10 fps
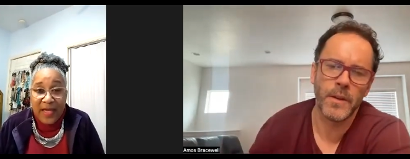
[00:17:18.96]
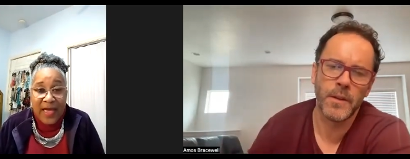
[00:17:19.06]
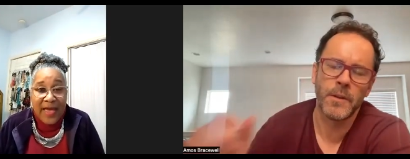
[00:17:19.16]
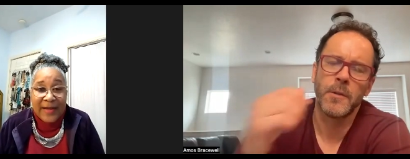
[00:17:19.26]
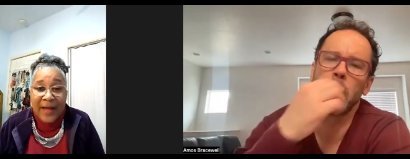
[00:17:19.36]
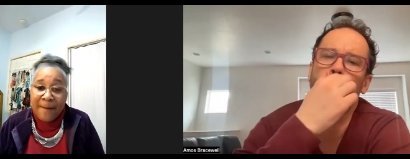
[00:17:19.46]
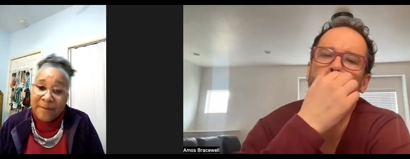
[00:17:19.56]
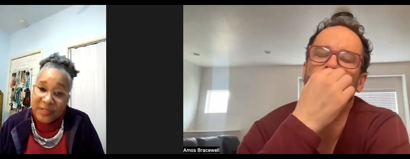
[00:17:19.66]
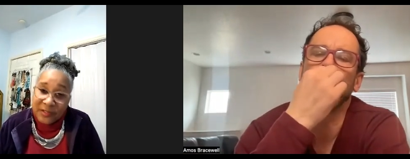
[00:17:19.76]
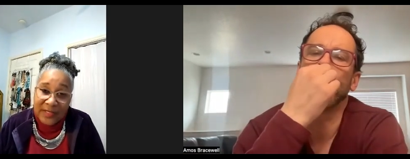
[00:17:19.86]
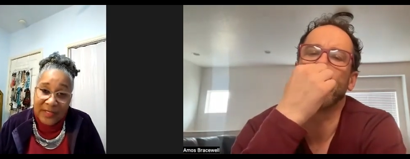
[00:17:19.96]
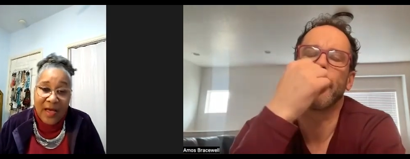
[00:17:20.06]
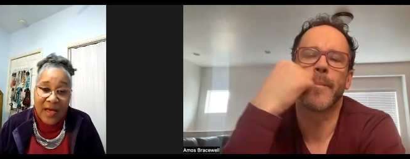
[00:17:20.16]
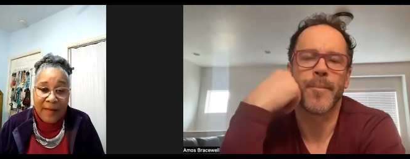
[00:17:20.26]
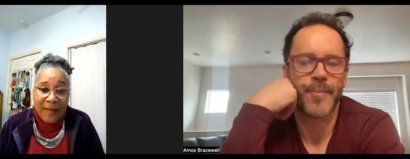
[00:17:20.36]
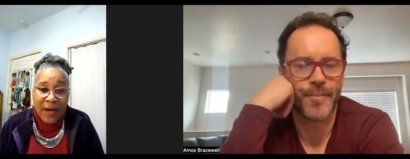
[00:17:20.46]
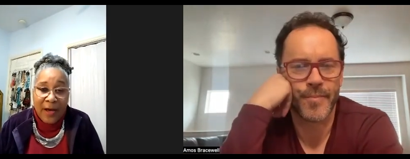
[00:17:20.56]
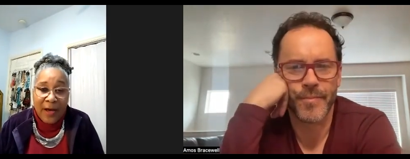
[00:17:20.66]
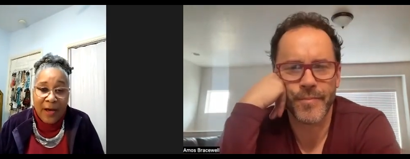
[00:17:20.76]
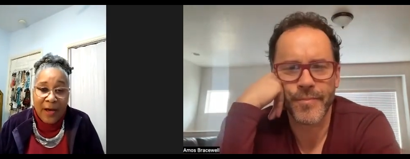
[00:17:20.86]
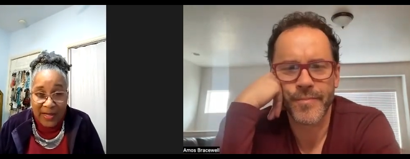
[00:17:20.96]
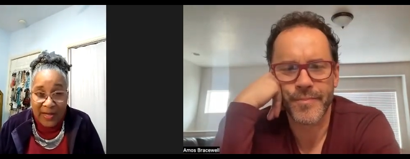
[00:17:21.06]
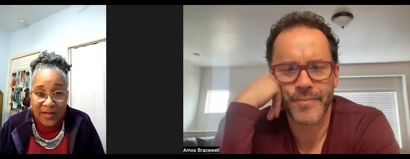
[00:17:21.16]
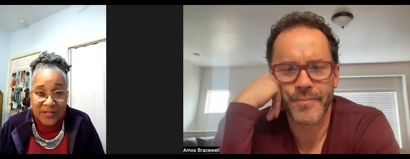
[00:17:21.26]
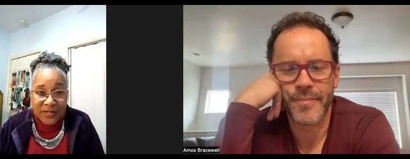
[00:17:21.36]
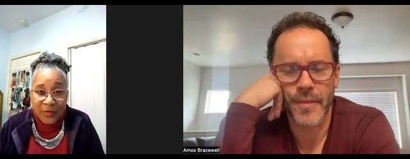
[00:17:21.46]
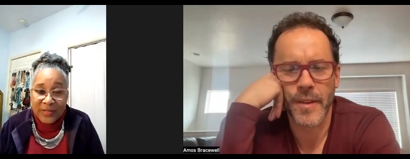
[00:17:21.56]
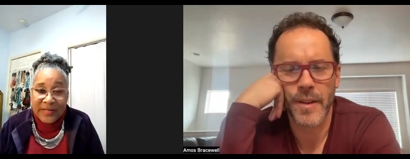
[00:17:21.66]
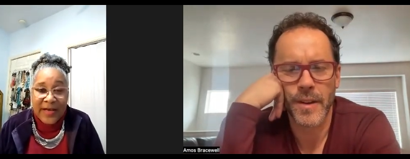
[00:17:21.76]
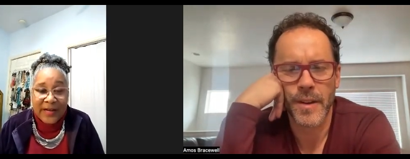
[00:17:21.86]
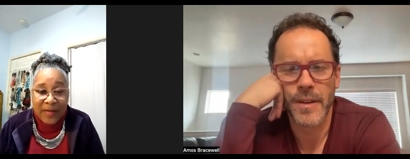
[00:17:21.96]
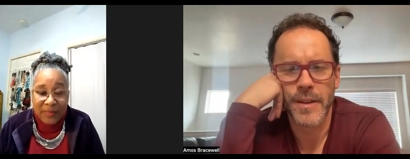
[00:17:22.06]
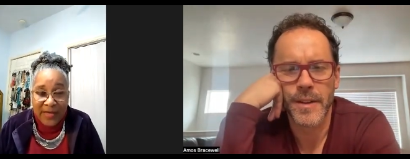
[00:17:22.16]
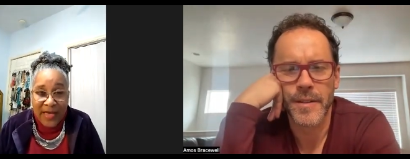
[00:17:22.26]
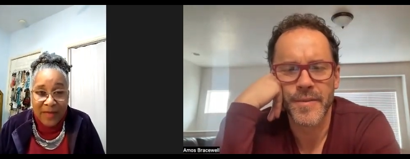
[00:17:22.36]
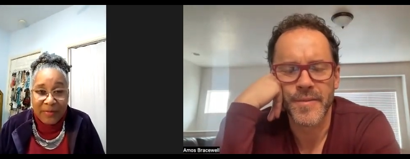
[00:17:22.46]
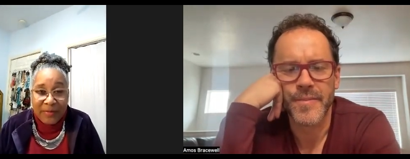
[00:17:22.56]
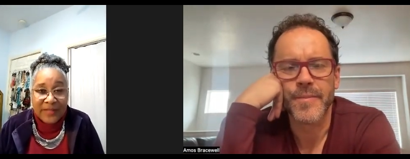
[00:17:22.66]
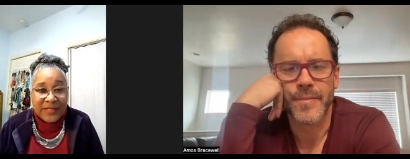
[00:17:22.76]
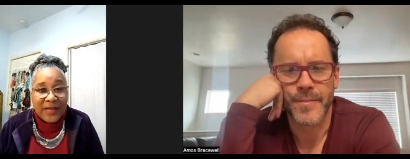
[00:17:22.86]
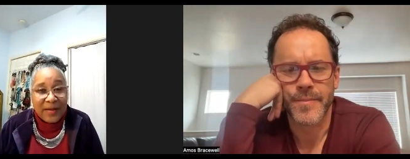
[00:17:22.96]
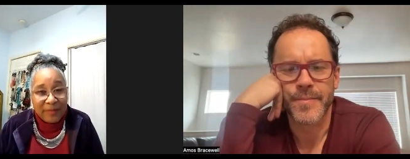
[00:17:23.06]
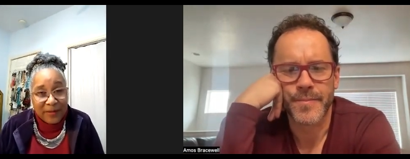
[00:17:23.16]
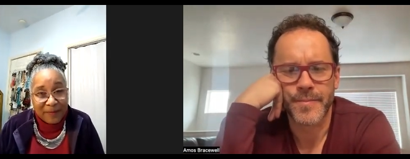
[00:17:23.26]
Speaker 1: and I'm building a web page, so it's not up yet, but it's coming.